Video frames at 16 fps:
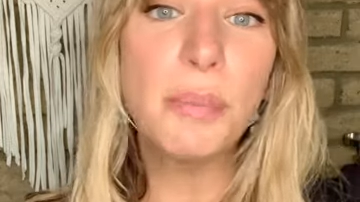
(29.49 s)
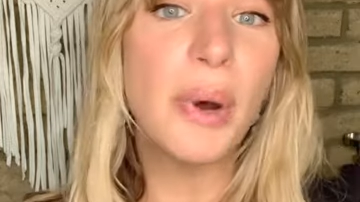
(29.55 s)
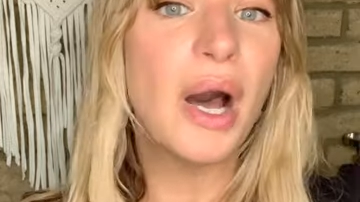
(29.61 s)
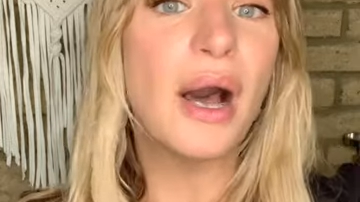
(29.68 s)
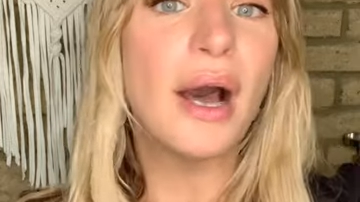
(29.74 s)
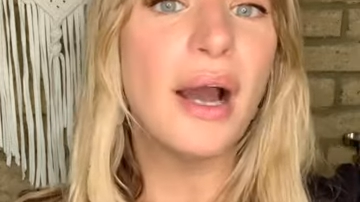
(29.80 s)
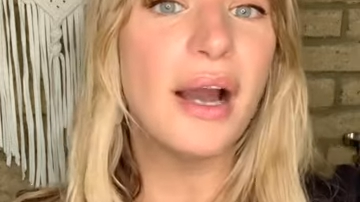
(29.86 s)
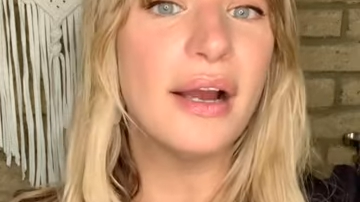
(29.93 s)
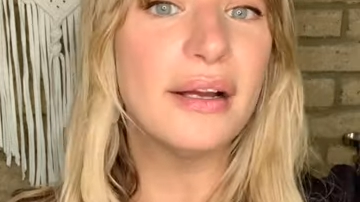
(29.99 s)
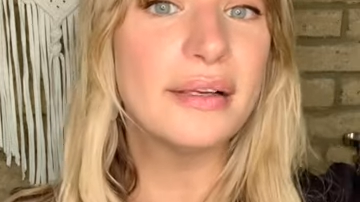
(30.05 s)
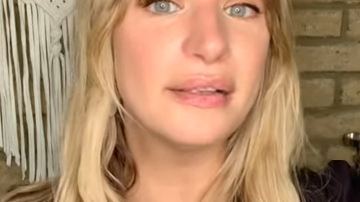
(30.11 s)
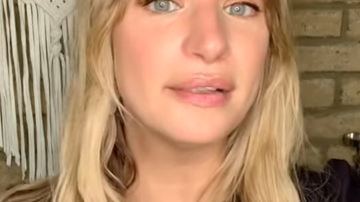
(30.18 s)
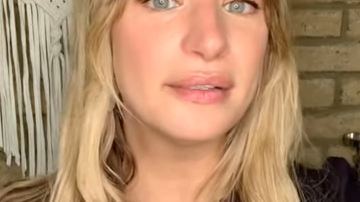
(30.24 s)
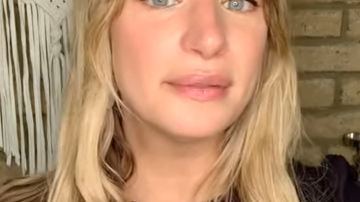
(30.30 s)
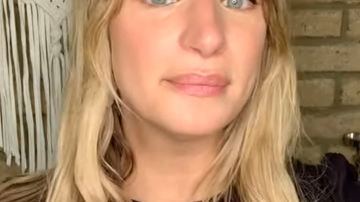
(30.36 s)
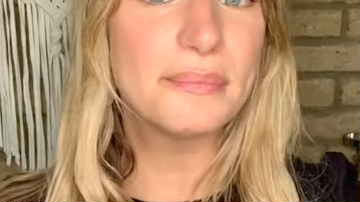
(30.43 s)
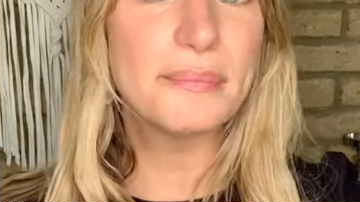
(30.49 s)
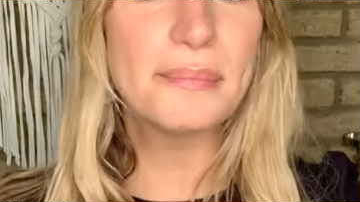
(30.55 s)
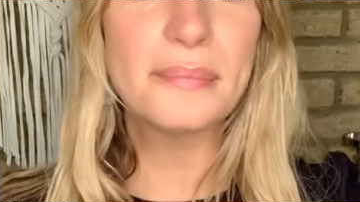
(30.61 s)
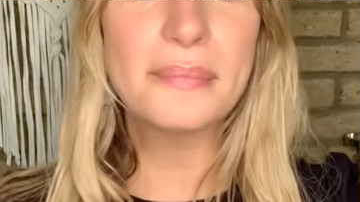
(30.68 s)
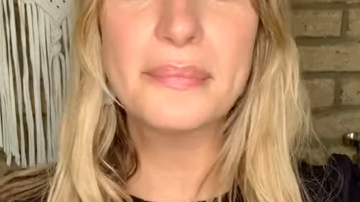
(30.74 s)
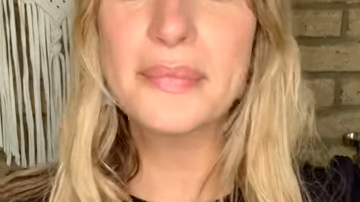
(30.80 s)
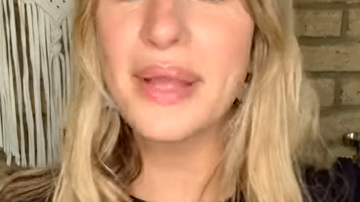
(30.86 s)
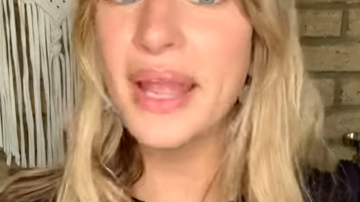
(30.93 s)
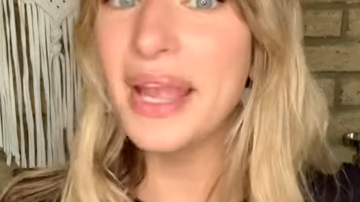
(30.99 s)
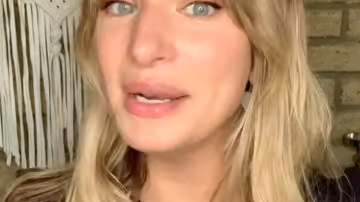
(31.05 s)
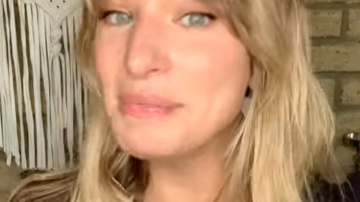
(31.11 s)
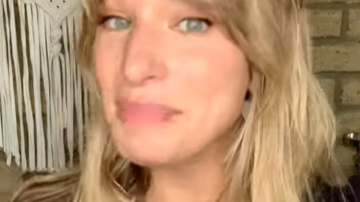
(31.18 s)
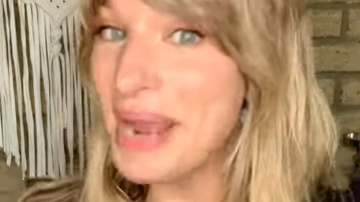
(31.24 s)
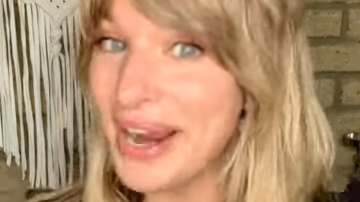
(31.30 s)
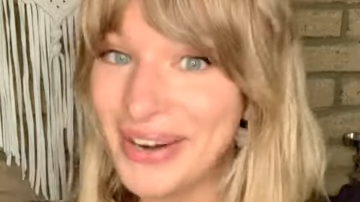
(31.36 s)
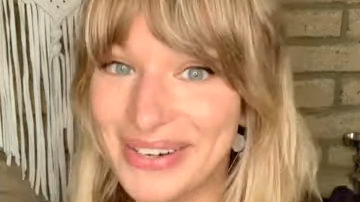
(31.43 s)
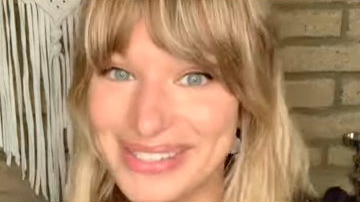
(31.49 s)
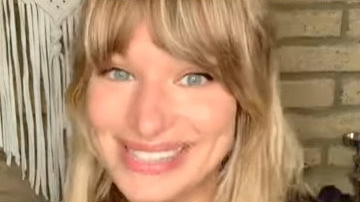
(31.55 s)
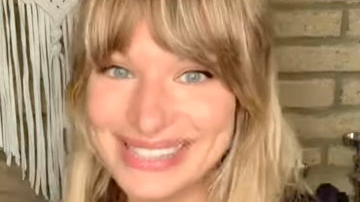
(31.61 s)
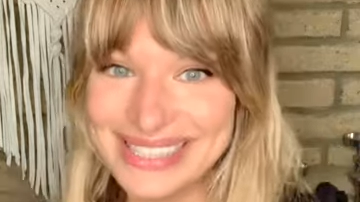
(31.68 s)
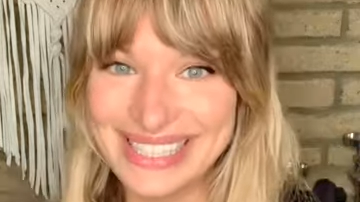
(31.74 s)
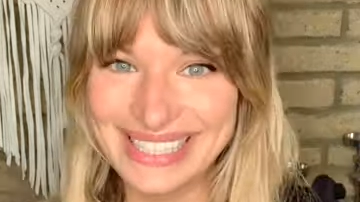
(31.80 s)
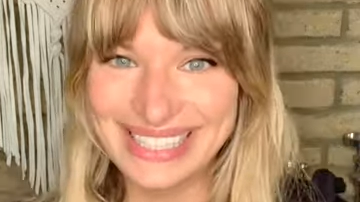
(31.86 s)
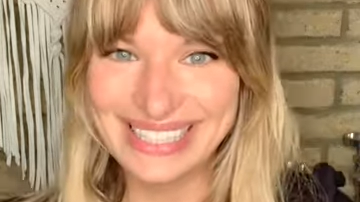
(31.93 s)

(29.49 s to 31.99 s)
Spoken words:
Bar in Paris,